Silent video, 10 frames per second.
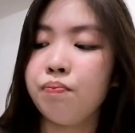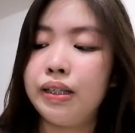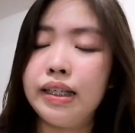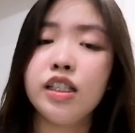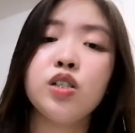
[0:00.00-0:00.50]

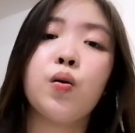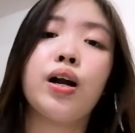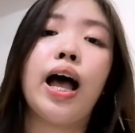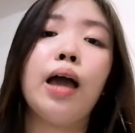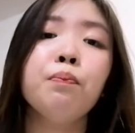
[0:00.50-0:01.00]
bleach or
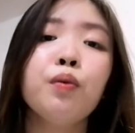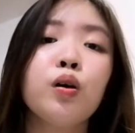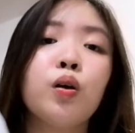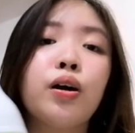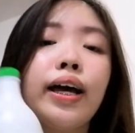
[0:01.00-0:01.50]

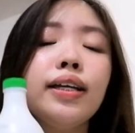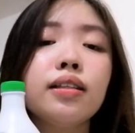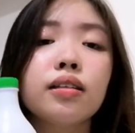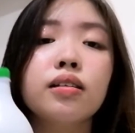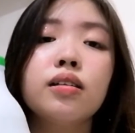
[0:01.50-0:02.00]
hypochlorite.
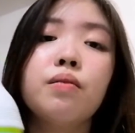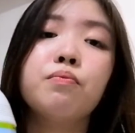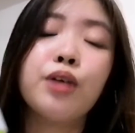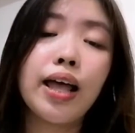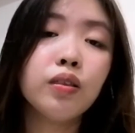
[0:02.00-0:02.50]

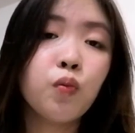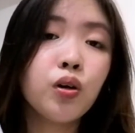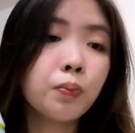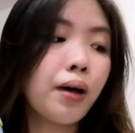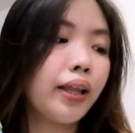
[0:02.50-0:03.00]
Brand
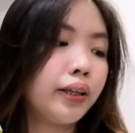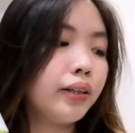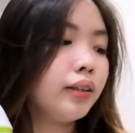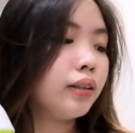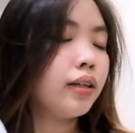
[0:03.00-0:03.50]
won't
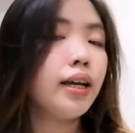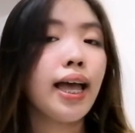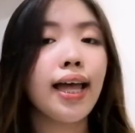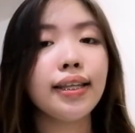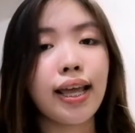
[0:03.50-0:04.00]
matter.
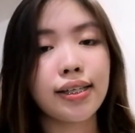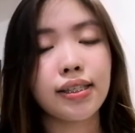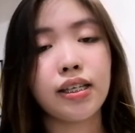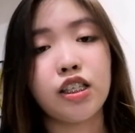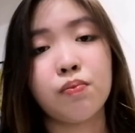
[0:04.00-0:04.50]
And
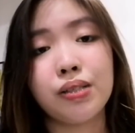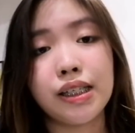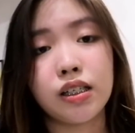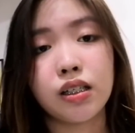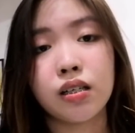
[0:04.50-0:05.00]
next is
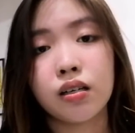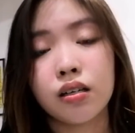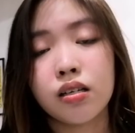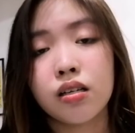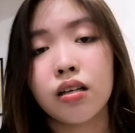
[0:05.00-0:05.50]
bleach.
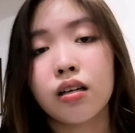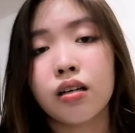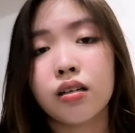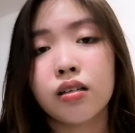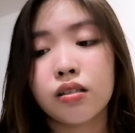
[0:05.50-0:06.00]

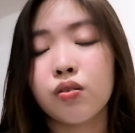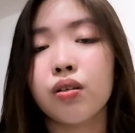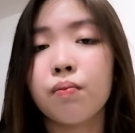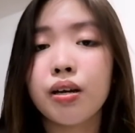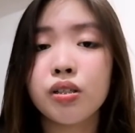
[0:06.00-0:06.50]
So
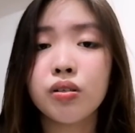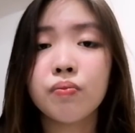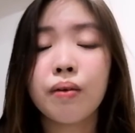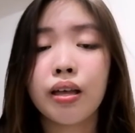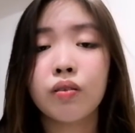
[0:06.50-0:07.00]
the
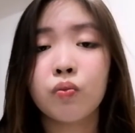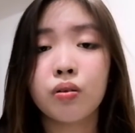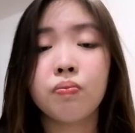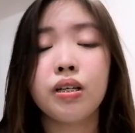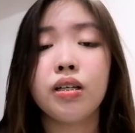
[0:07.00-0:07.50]
measurement
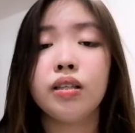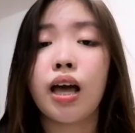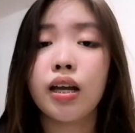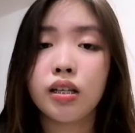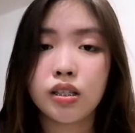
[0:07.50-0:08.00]
will be
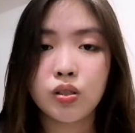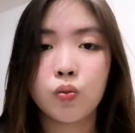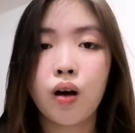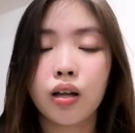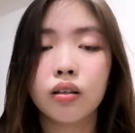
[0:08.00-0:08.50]

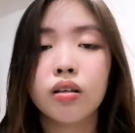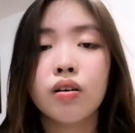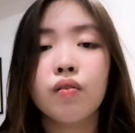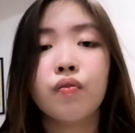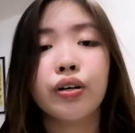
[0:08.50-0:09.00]
9:1.
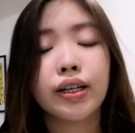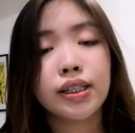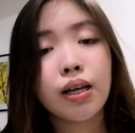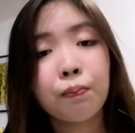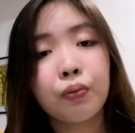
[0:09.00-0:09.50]
For
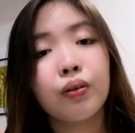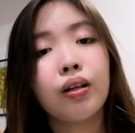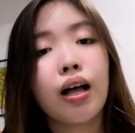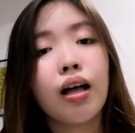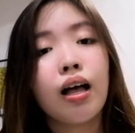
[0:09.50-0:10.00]
example,